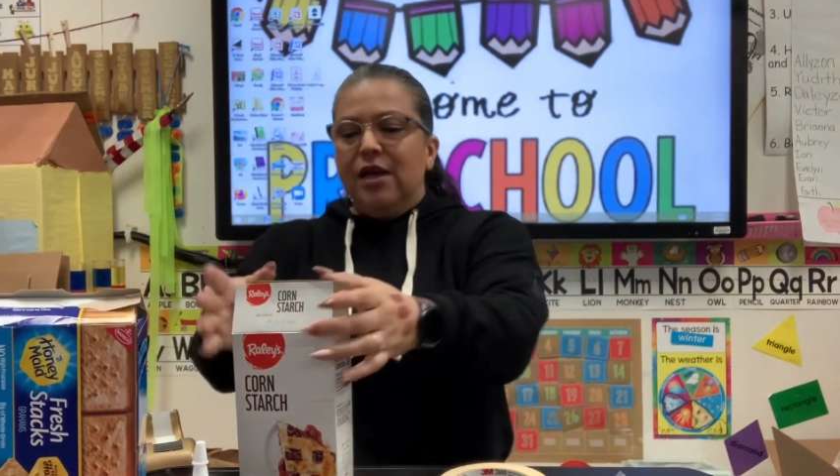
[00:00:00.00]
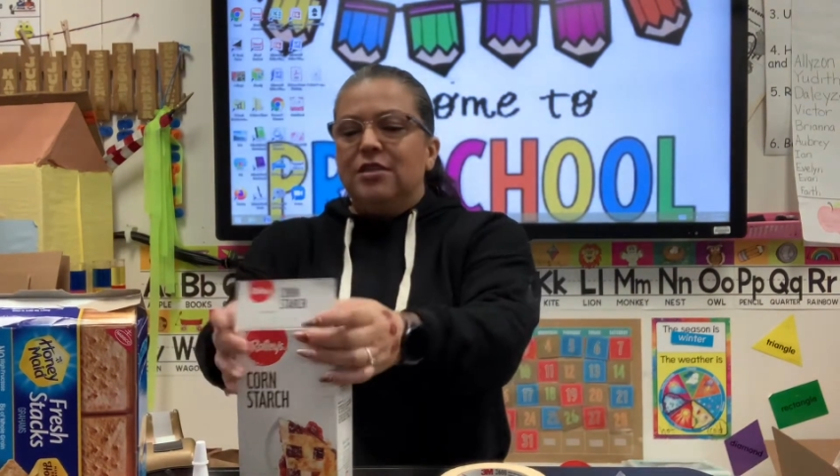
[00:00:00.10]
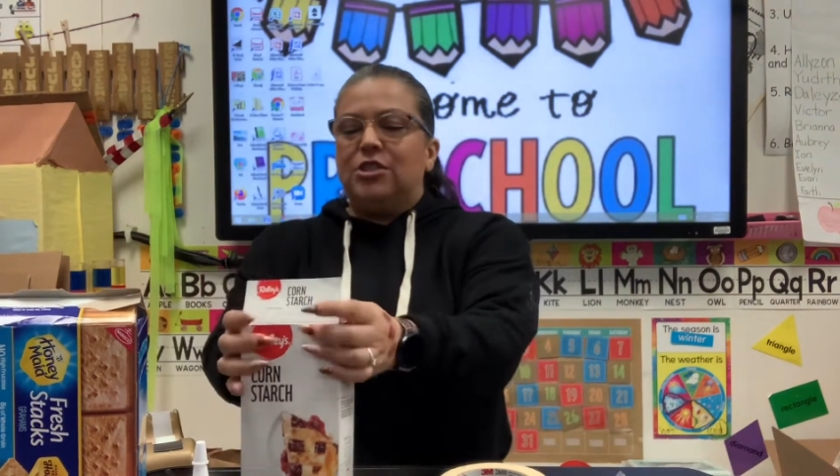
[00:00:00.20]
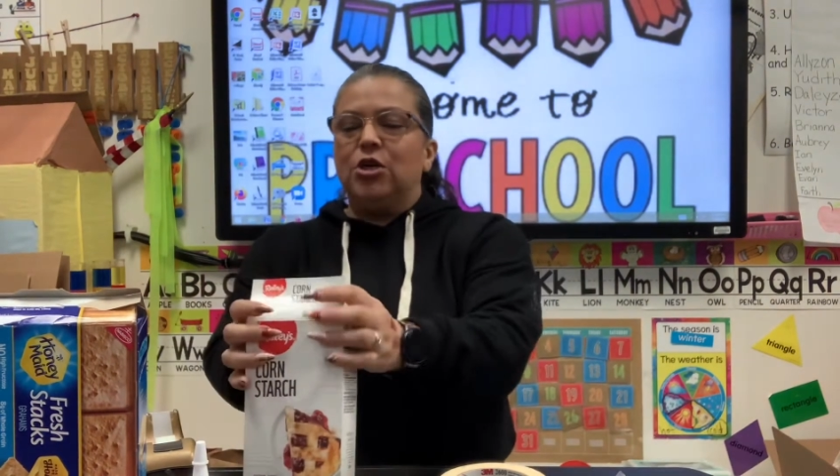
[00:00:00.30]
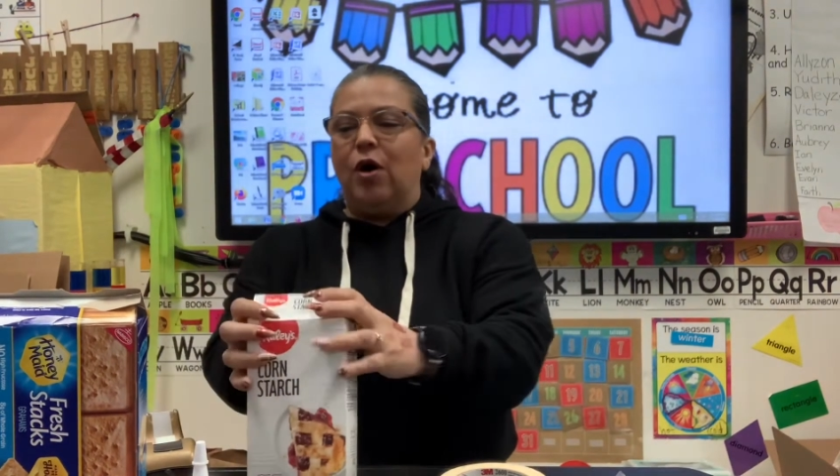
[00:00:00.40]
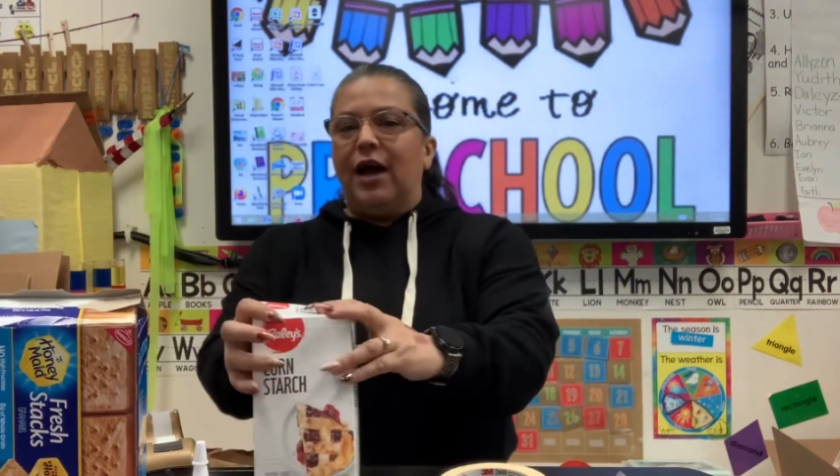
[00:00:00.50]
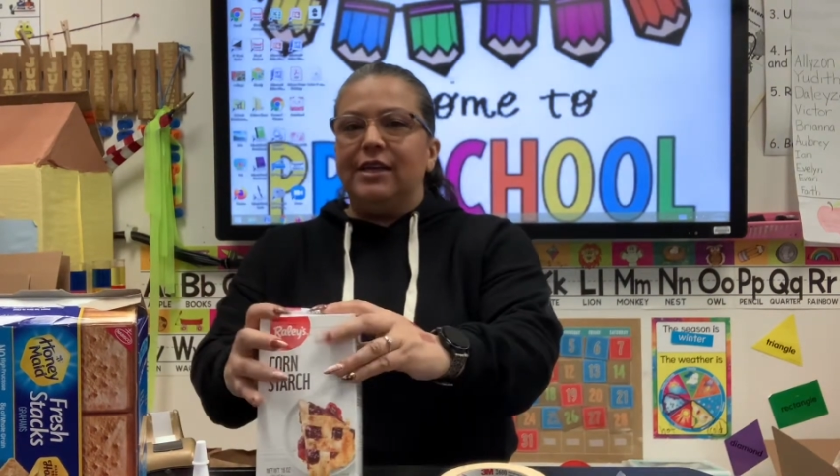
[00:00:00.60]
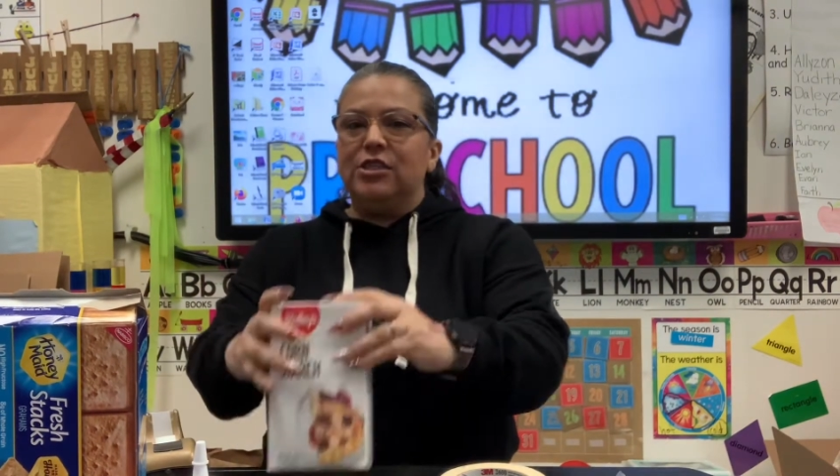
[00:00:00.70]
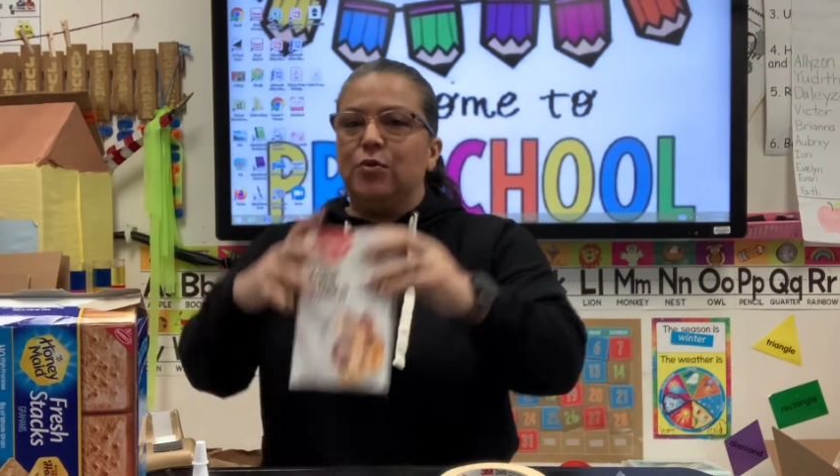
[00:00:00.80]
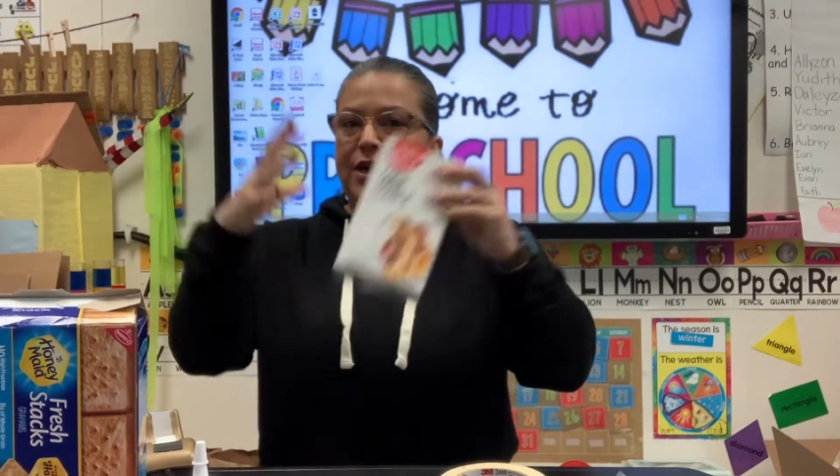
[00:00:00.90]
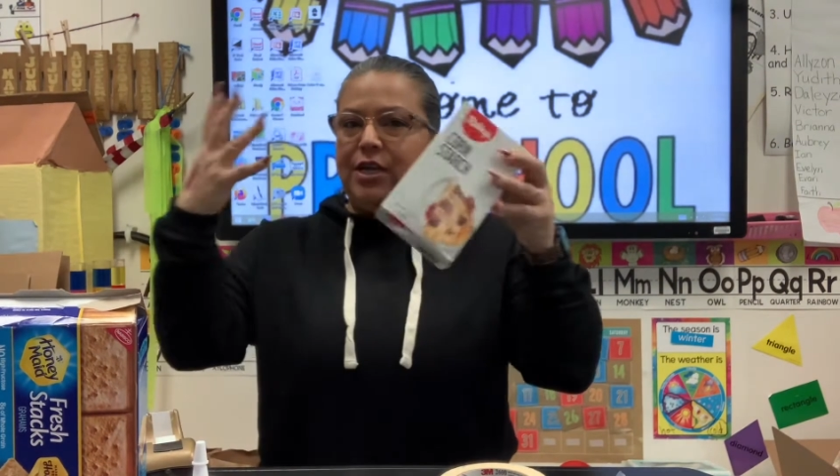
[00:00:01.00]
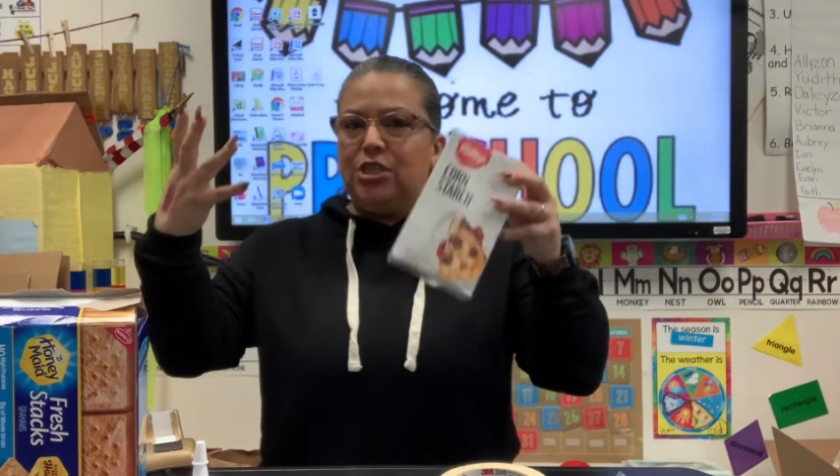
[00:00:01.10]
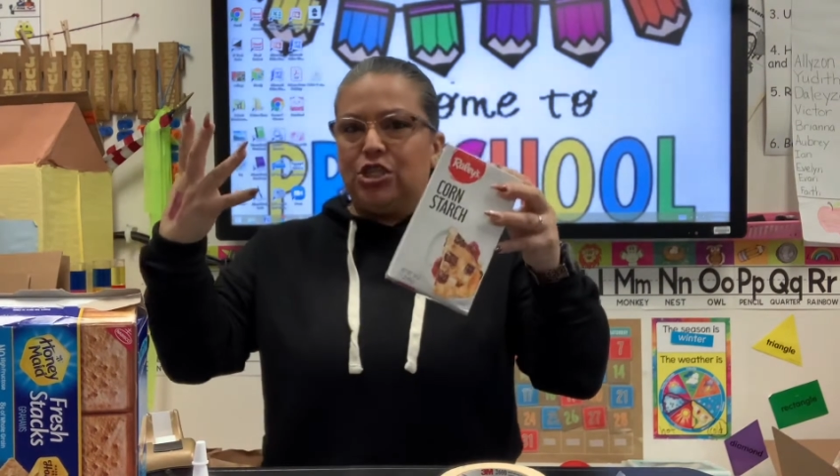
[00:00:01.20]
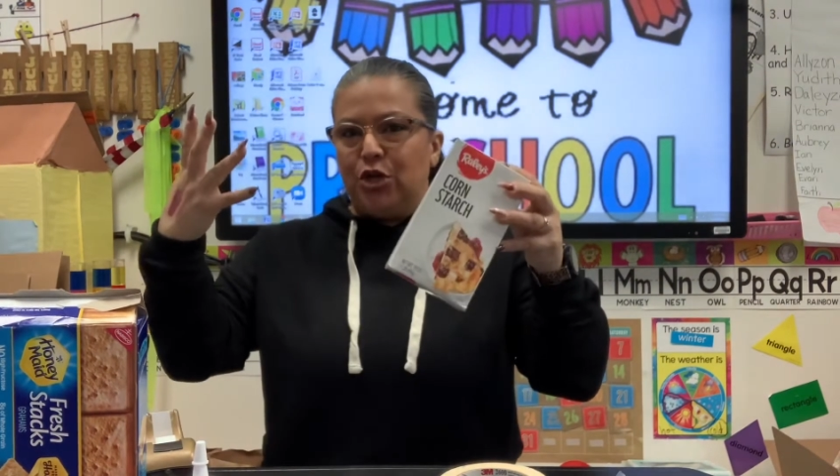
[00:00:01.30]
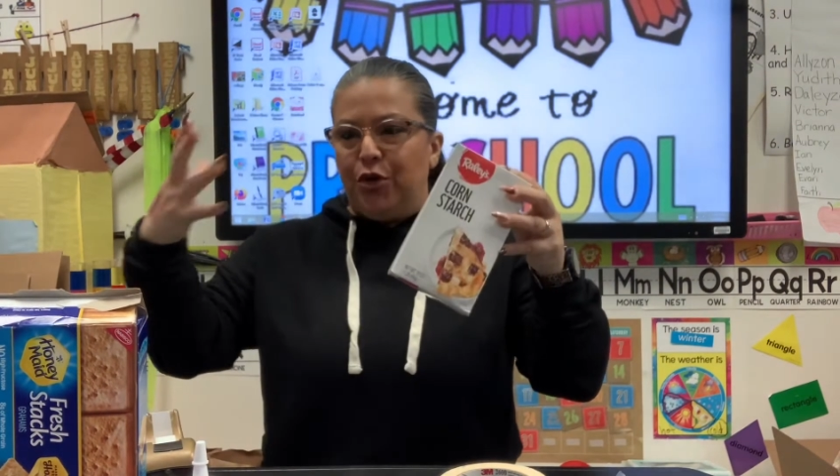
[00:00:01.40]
So I just wanted to show